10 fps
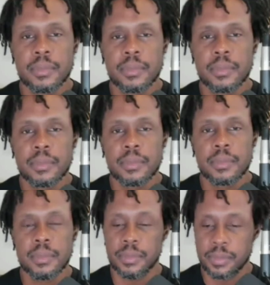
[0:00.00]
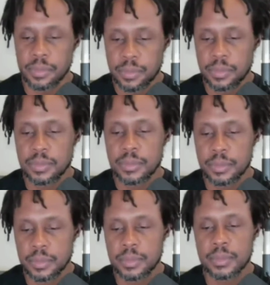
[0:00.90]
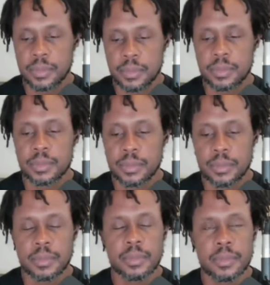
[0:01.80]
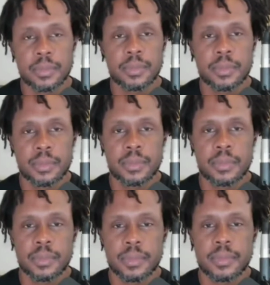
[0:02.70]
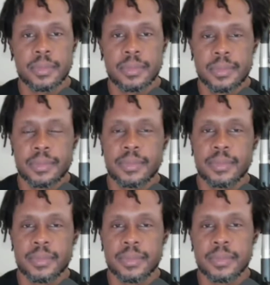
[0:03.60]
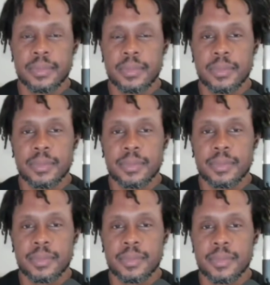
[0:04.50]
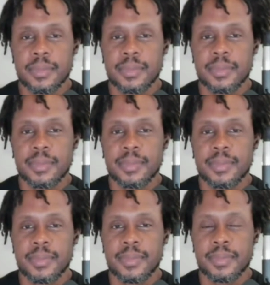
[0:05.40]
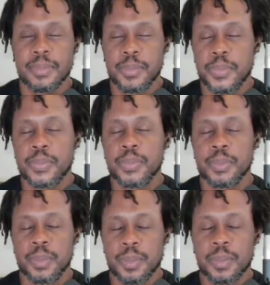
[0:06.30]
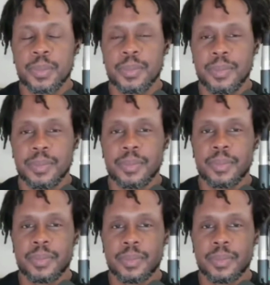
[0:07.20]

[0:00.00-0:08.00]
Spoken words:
(silent)